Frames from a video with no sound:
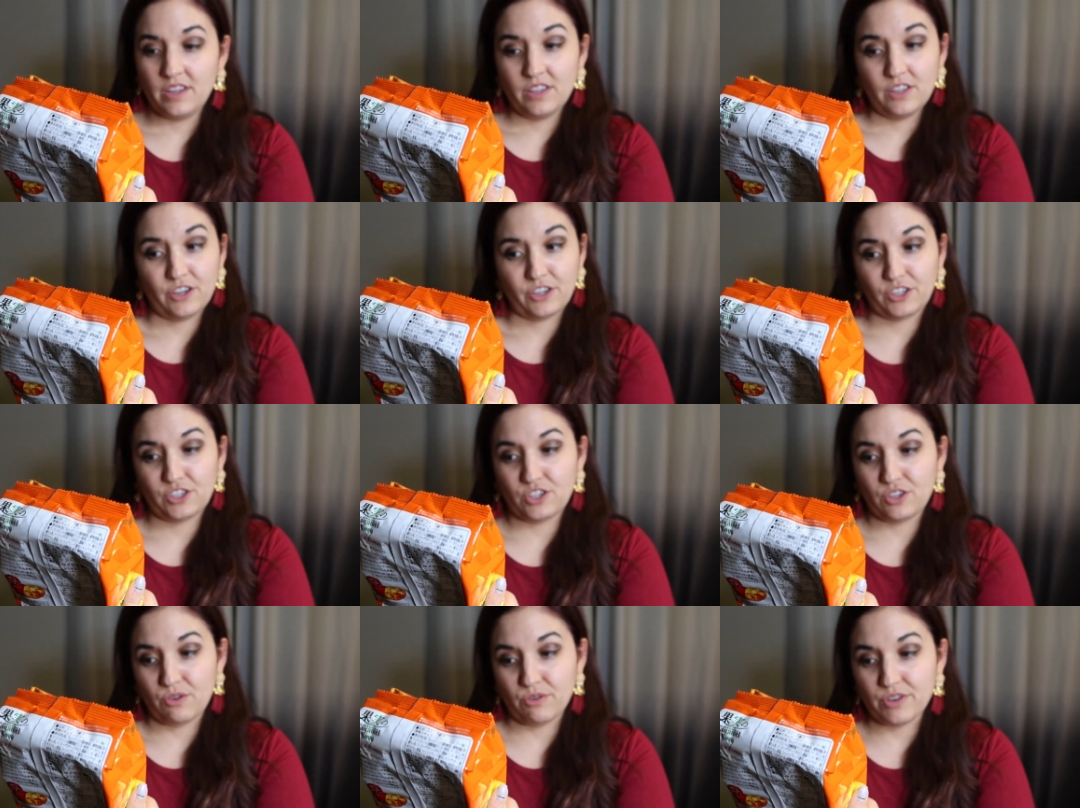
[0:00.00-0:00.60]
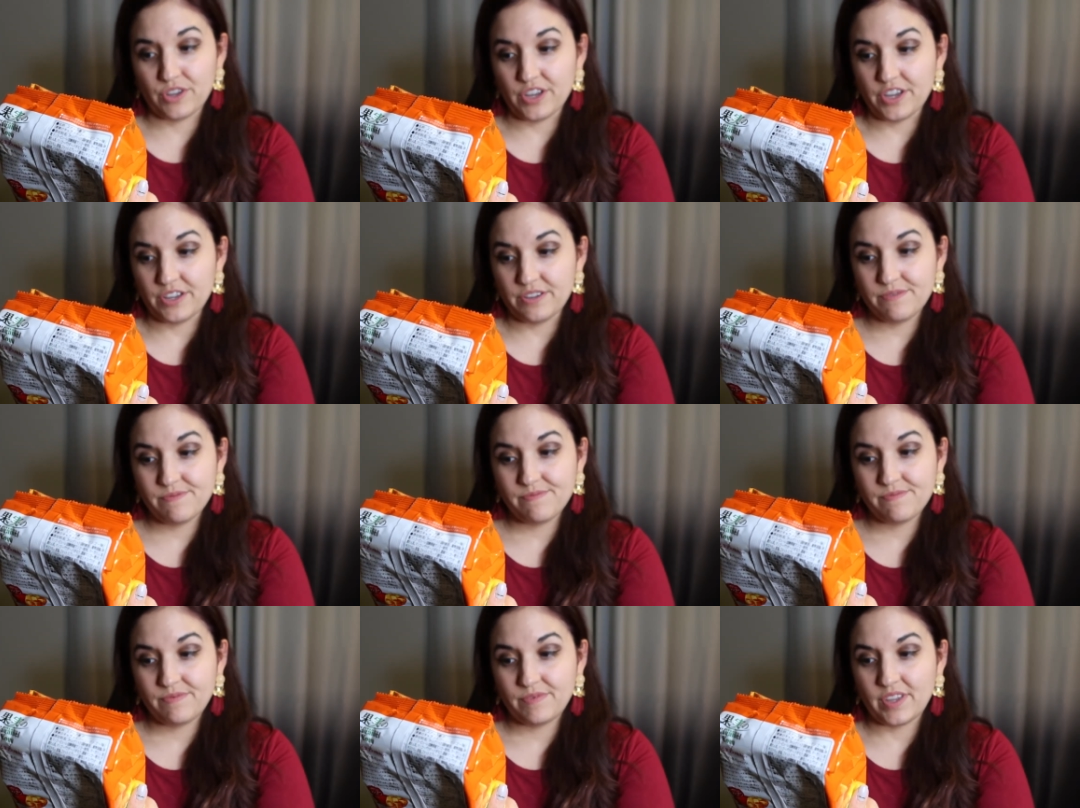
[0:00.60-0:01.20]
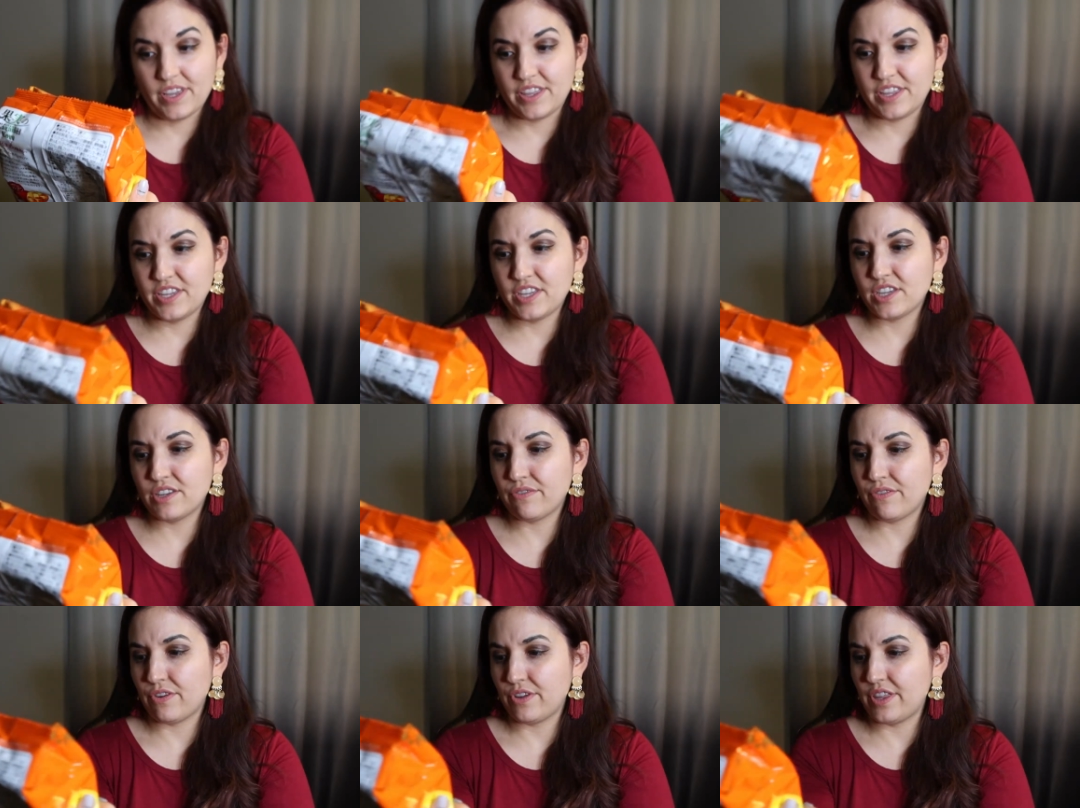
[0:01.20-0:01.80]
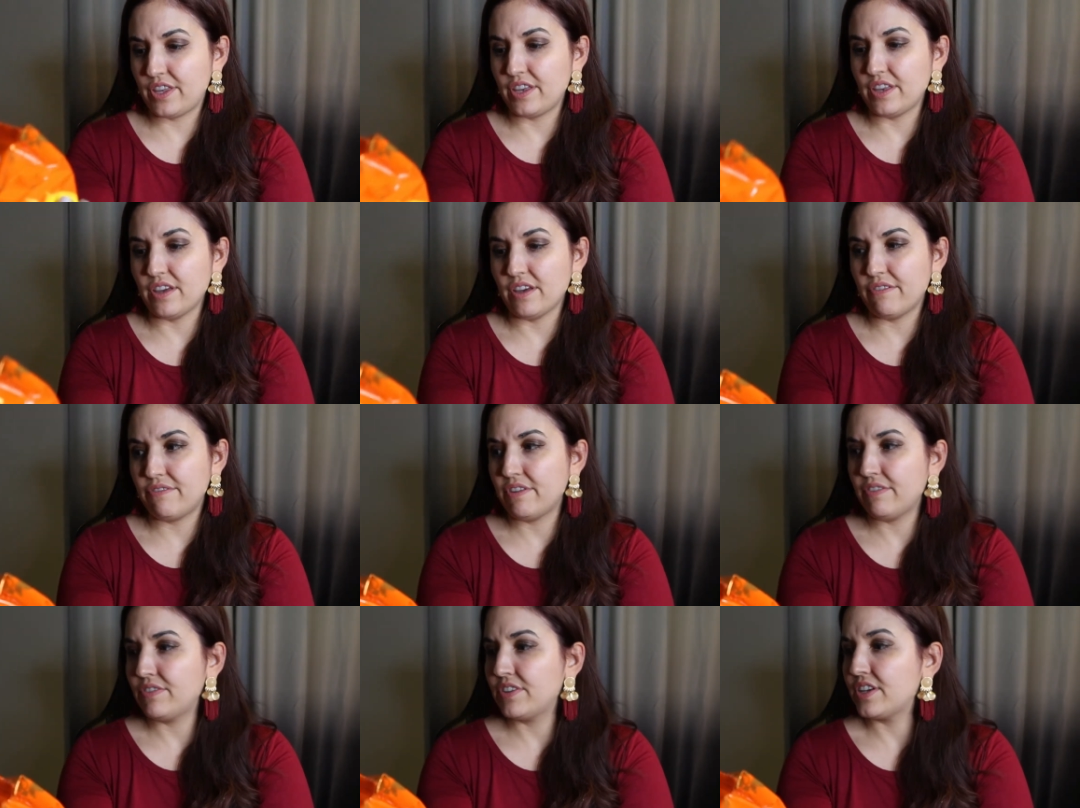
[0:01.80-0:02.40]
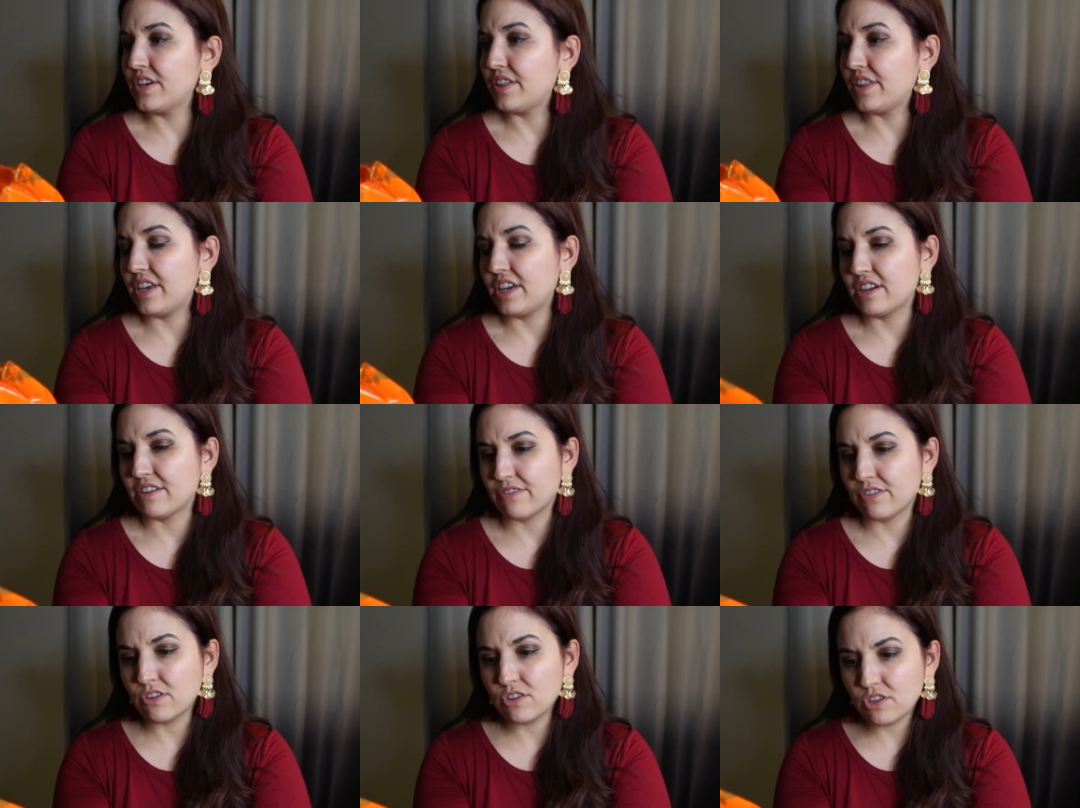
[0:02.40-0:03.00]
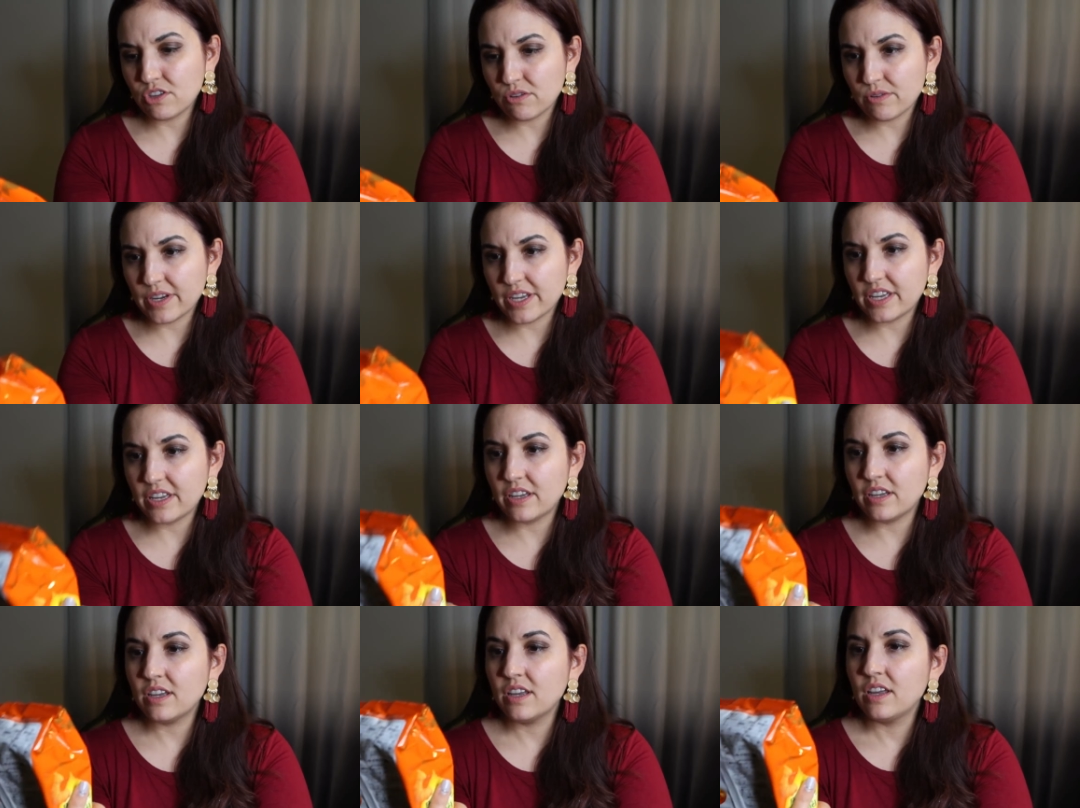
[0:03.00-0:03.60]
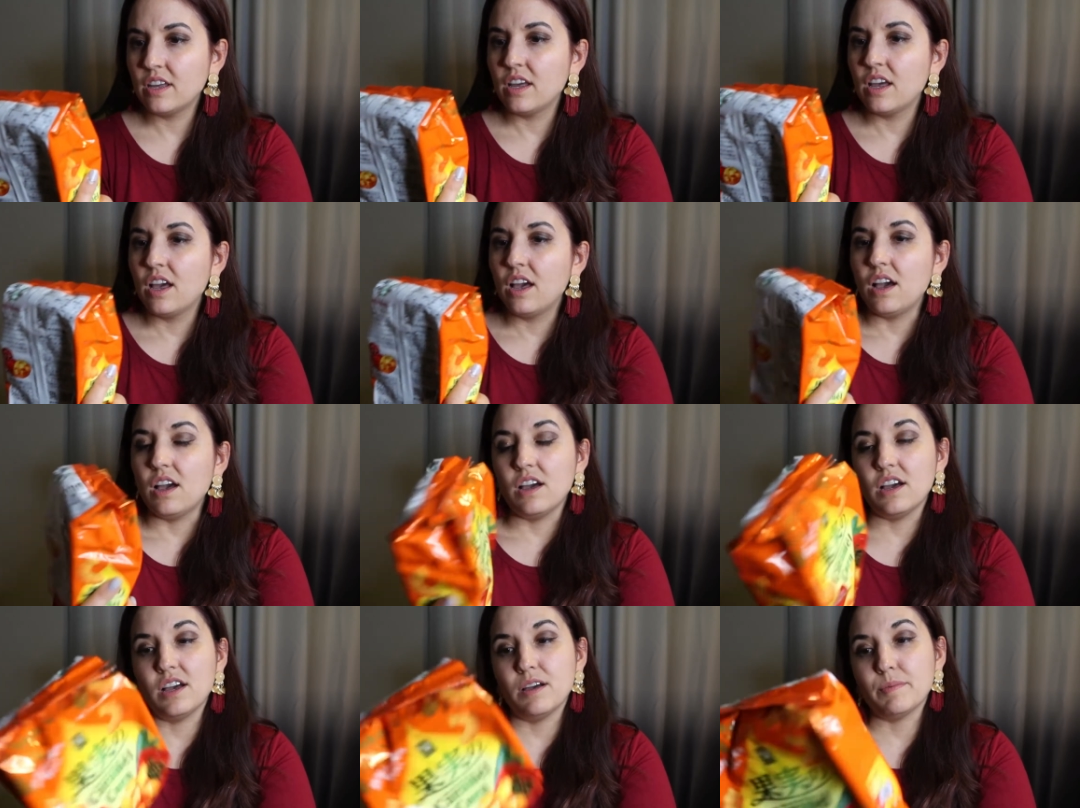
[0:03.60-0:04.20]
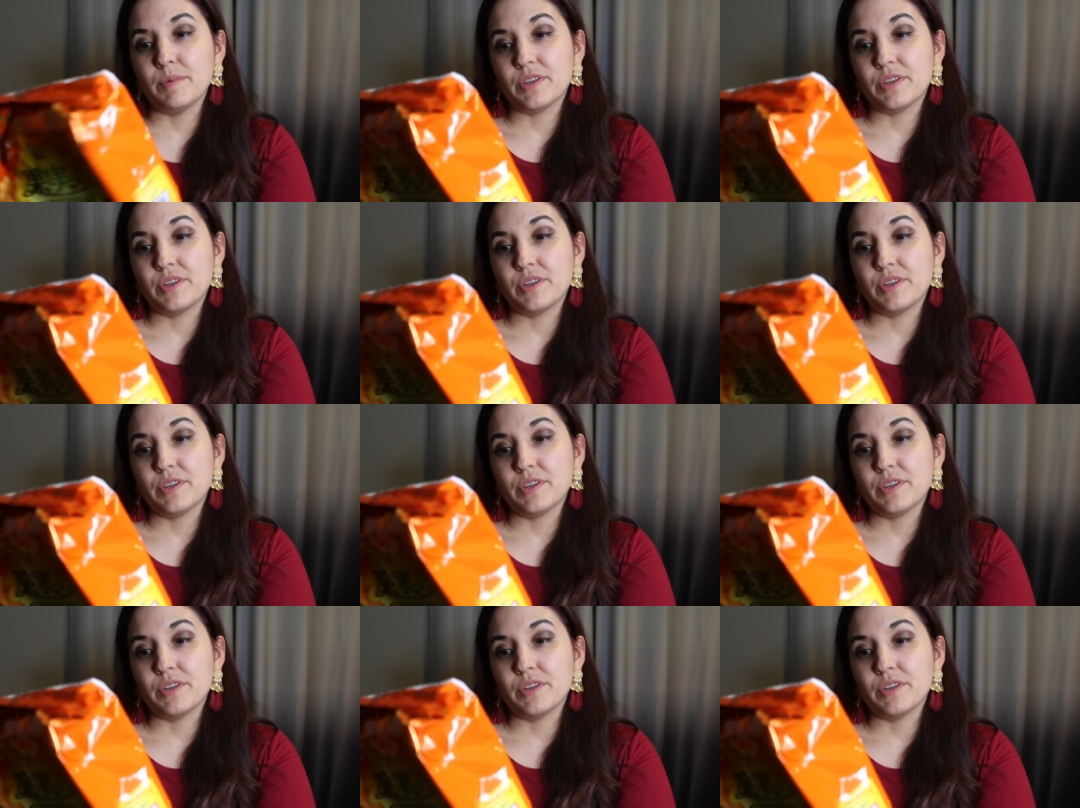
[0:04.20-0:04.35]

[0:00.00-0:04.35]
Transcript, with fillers: Looks so good. And this is for the fiftieth anniversary. Um,